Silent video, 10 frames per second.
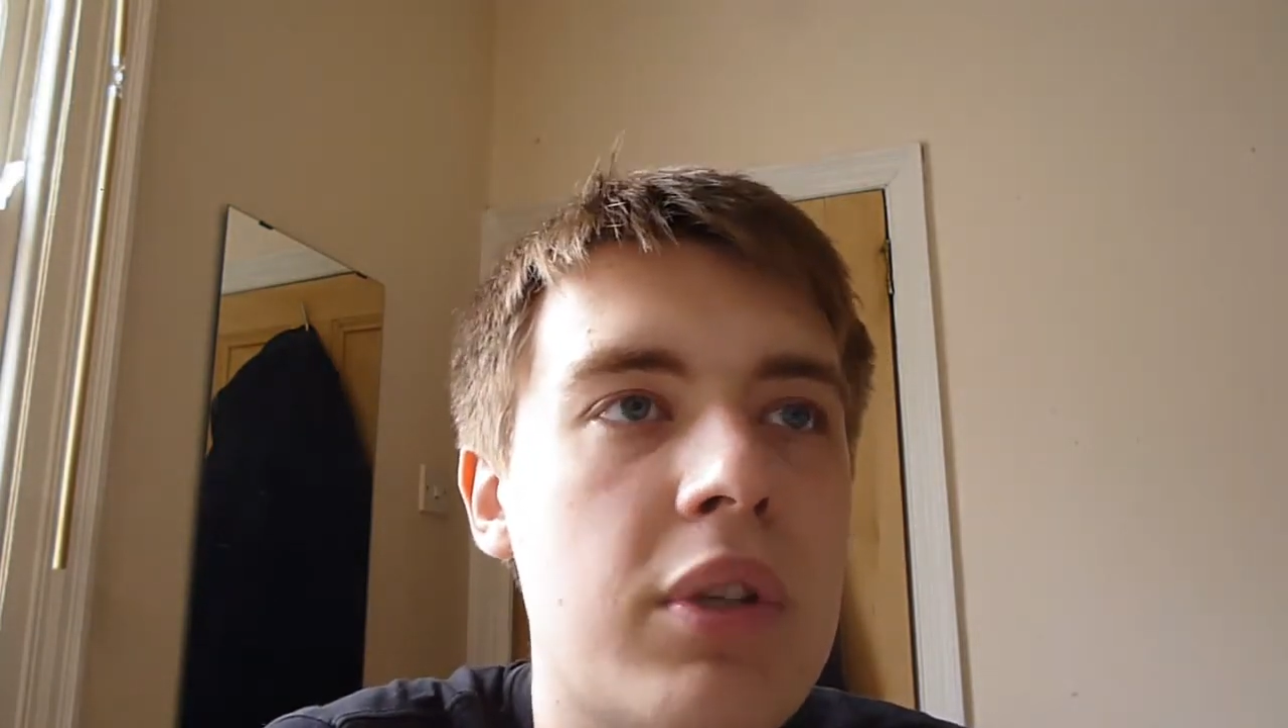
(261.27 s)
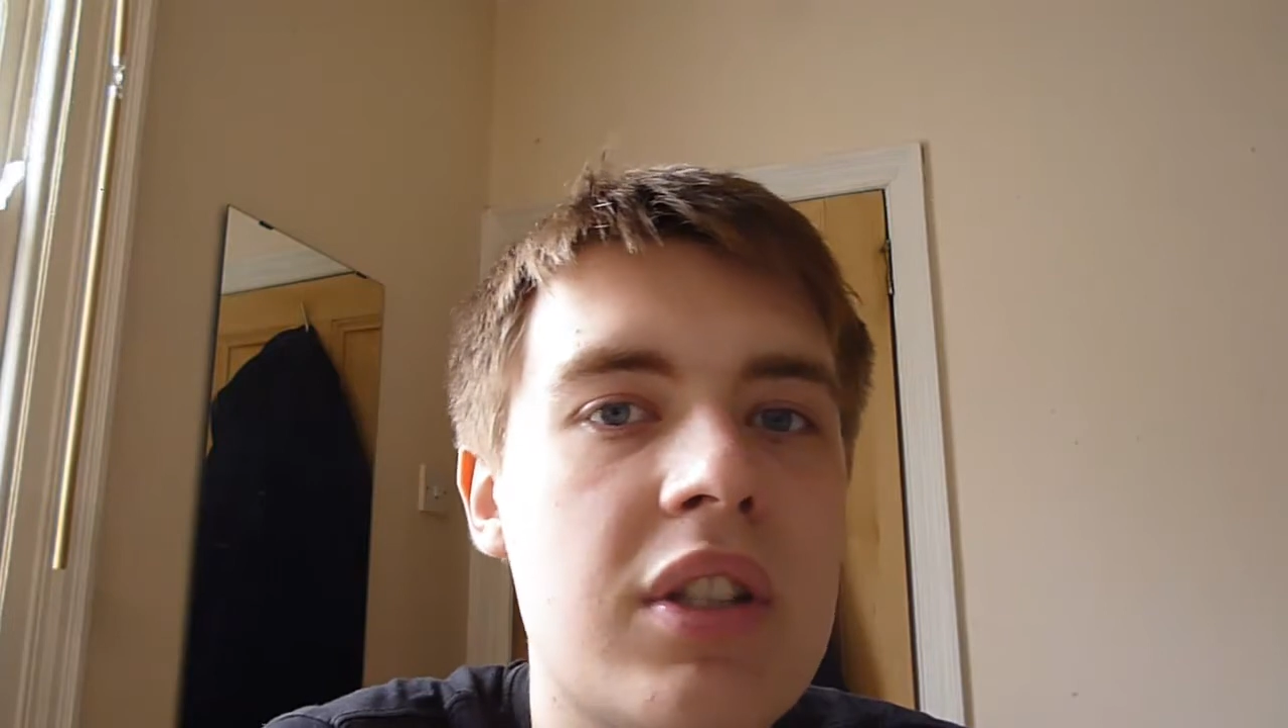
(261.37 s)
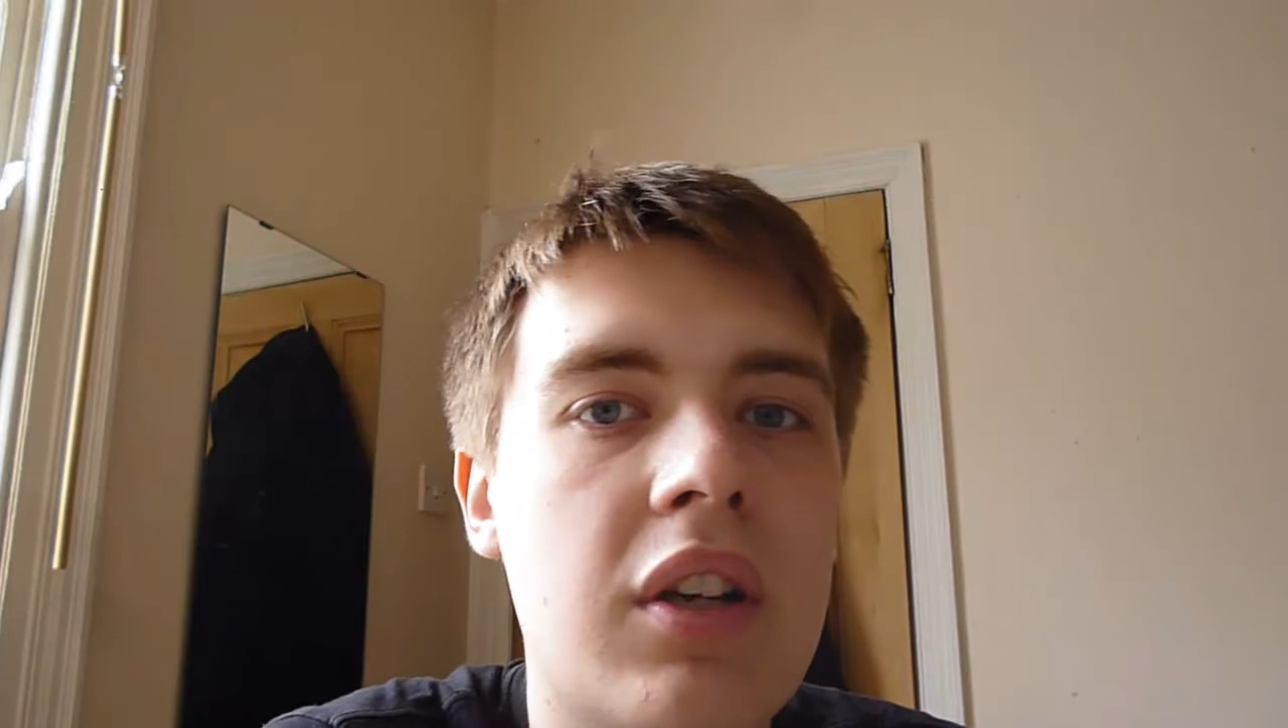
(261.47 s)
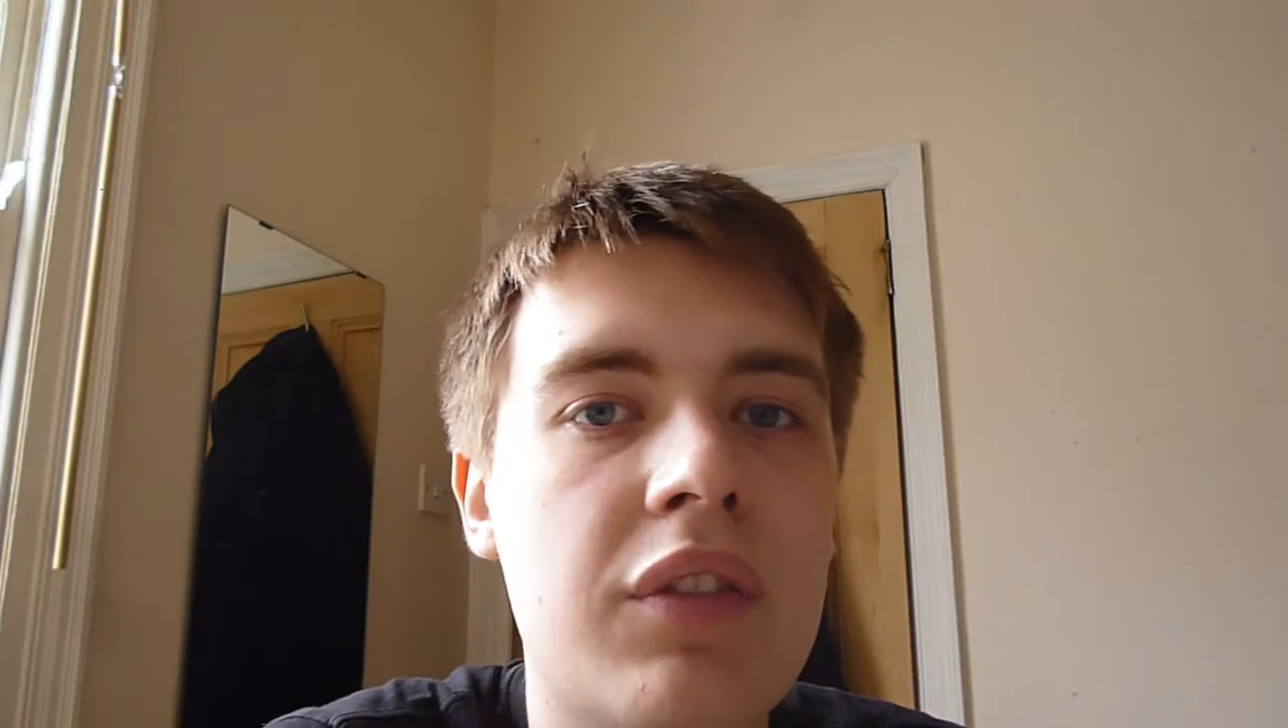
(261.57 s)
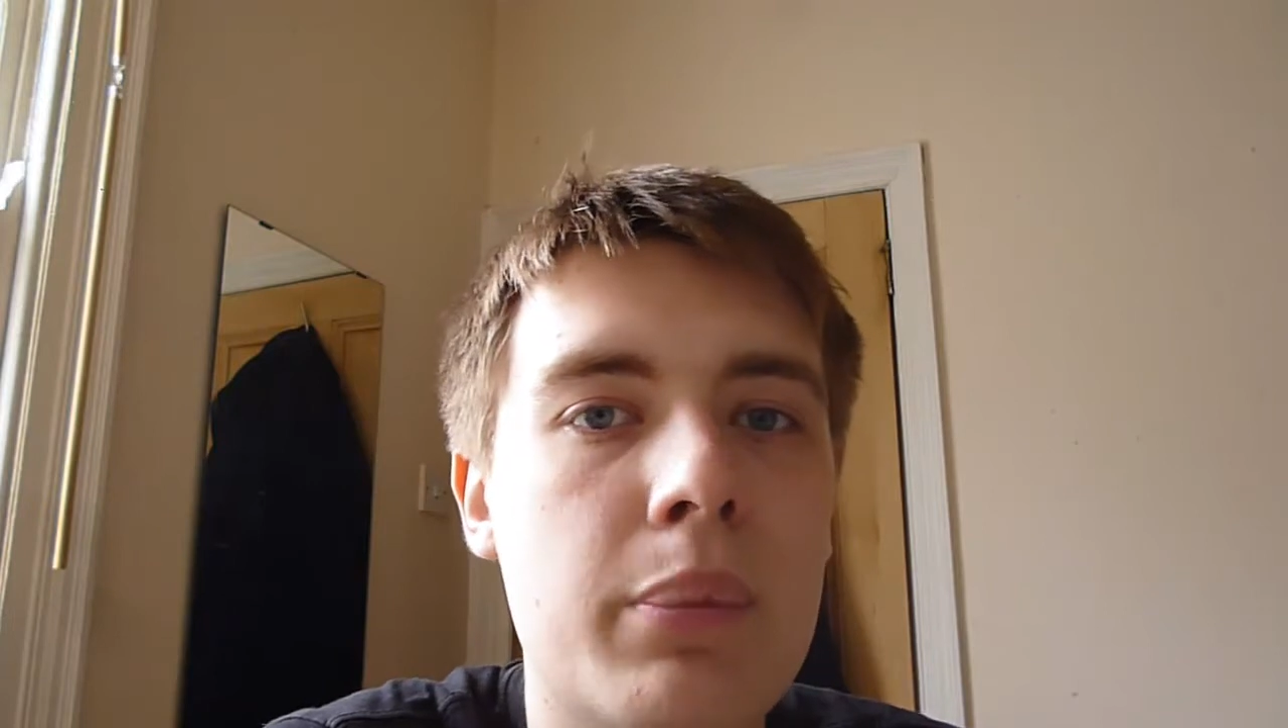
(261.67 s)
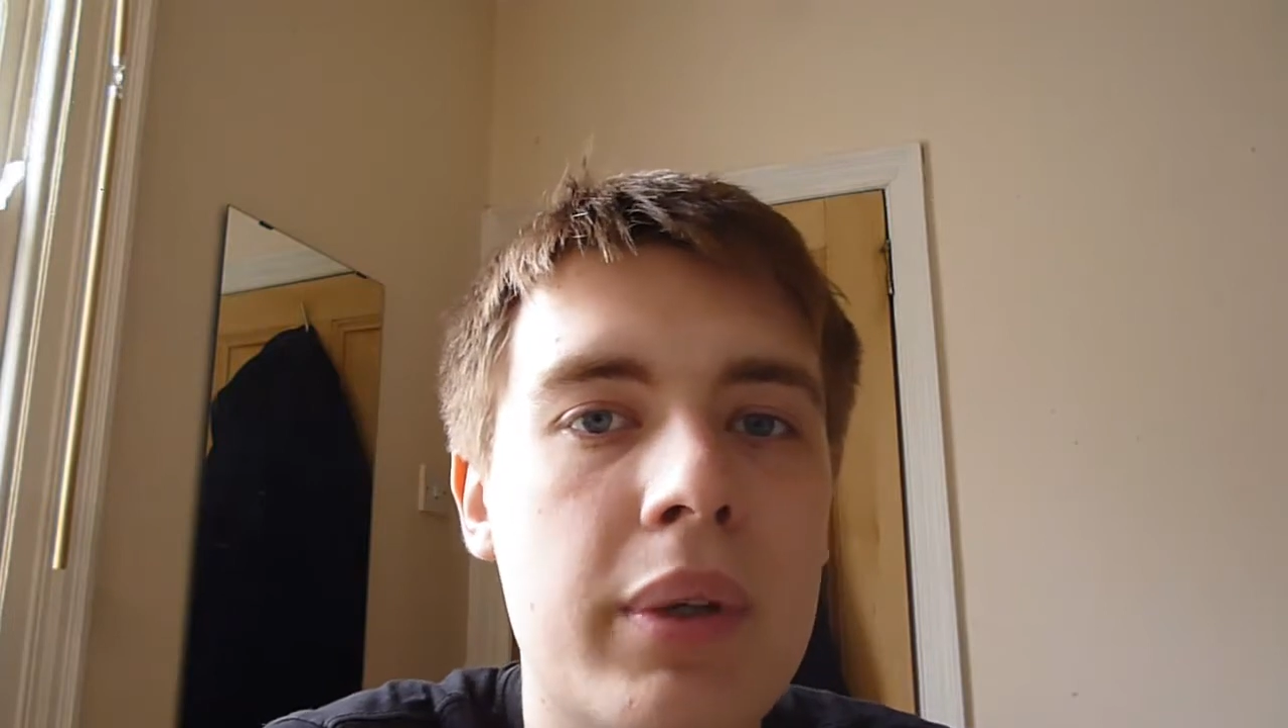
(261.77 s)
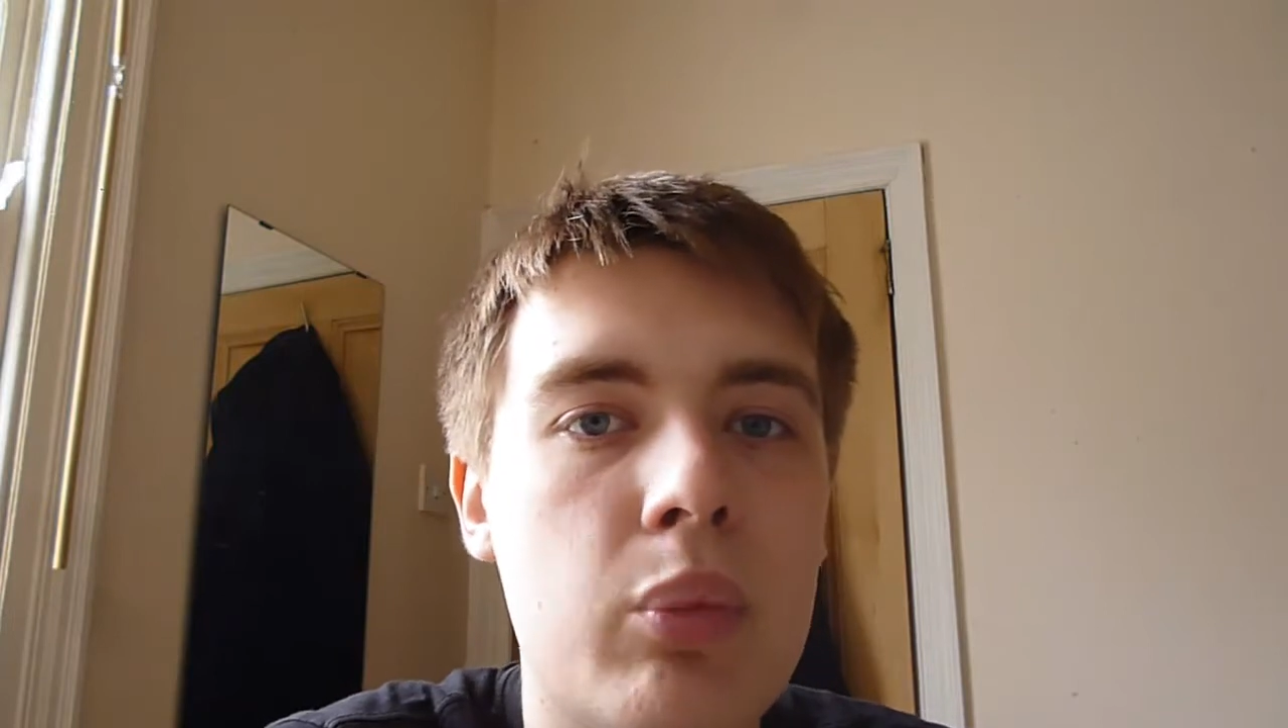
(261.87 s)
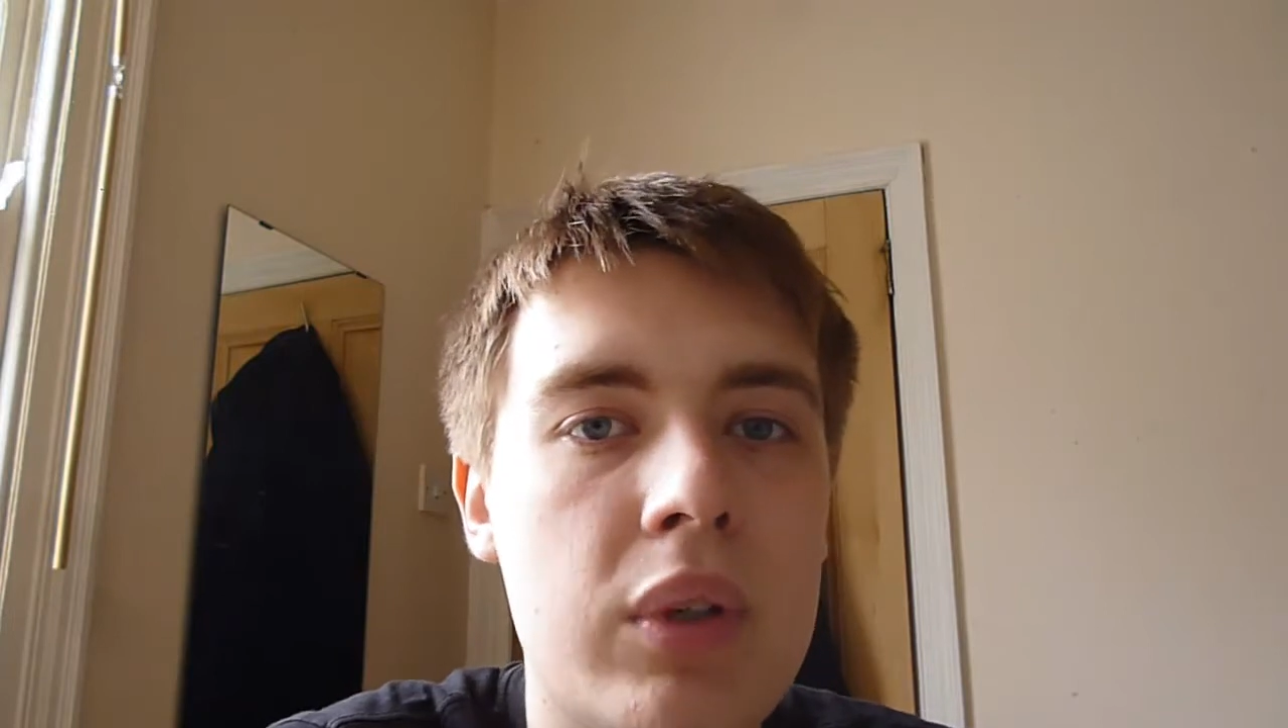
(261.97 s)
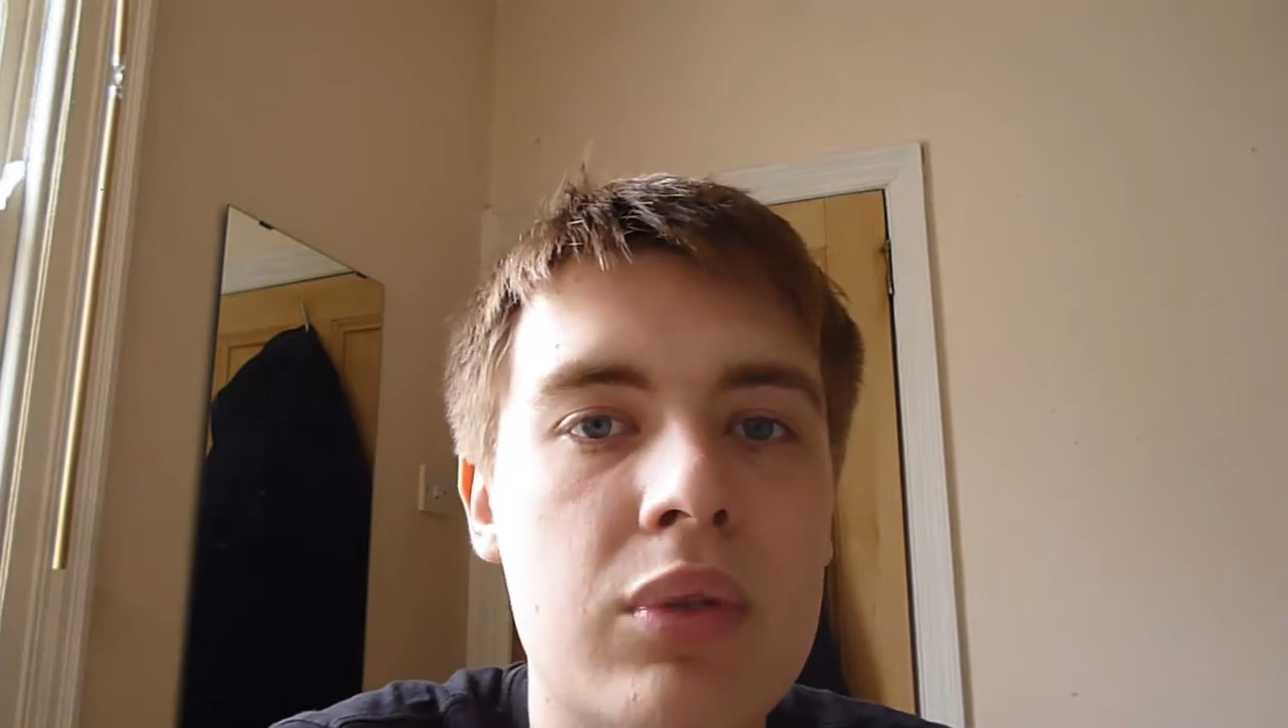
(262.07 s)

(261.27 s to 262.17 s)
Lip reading: yourself from being